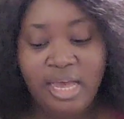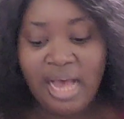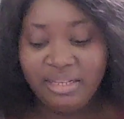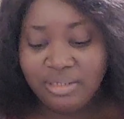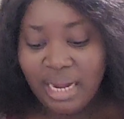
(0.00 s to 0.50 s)

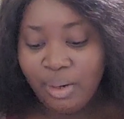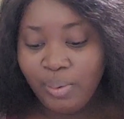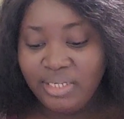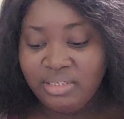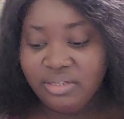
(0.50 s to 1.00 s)
Another
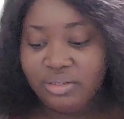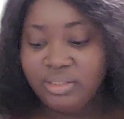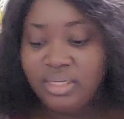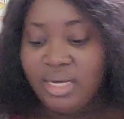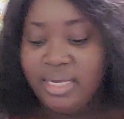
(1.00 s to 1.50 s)

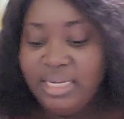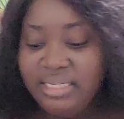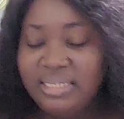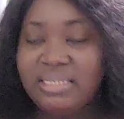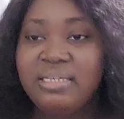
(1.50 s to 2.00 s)
question
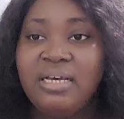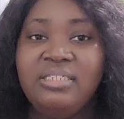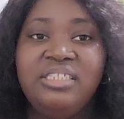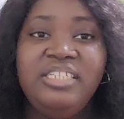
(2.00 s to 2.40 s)
is the